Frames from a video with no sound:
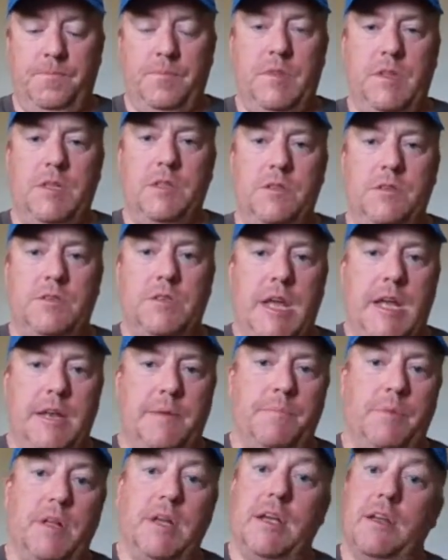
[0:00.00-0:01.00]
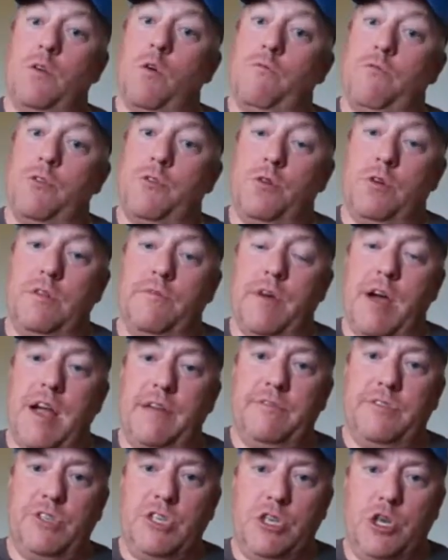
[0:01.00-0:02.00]
in the state play in Over
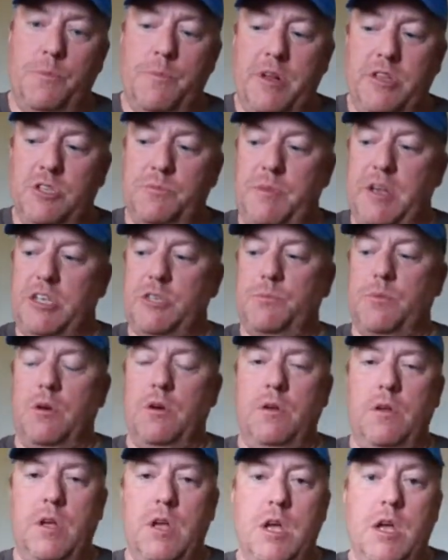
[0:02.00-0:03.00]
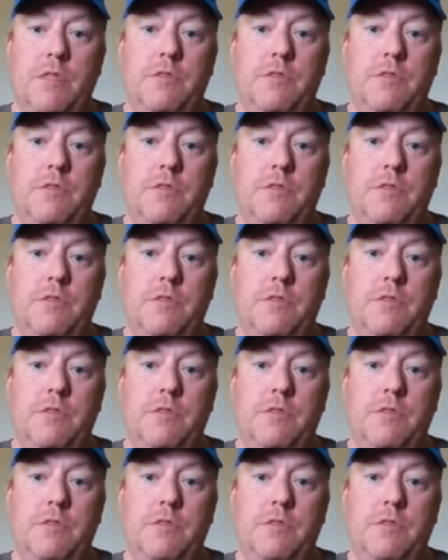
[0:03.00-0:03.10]
35 Senior Men's Baseball.